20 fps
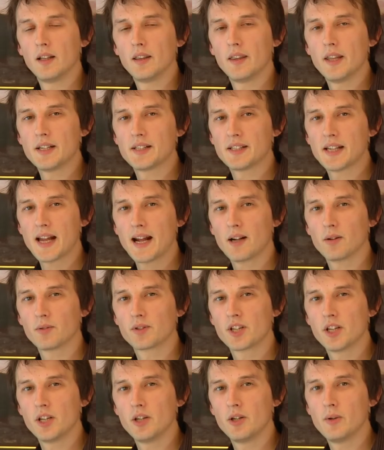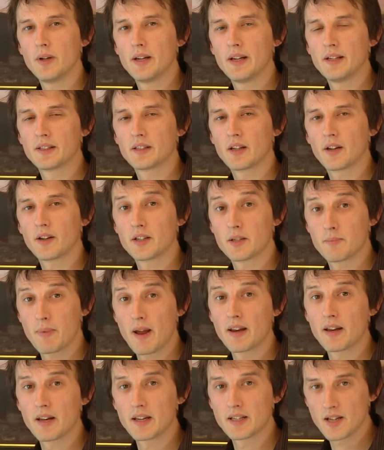This how-to is going to
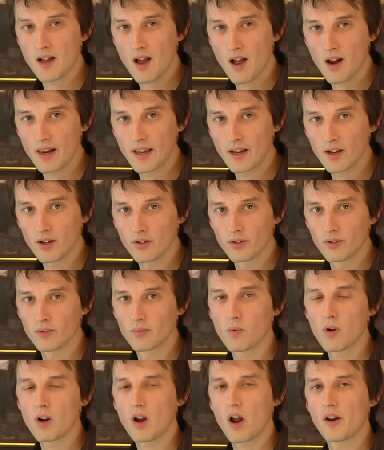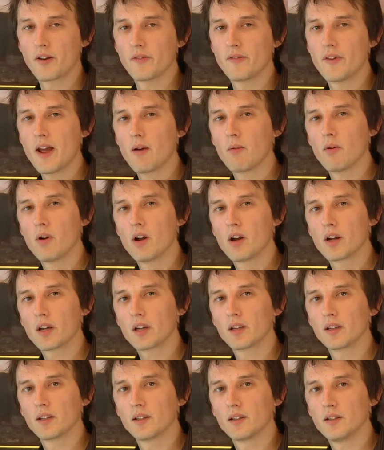depend entirely on what kind of
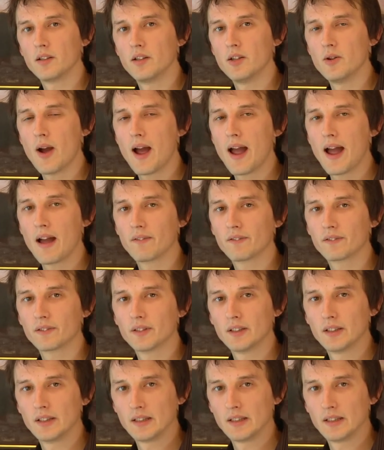network you have.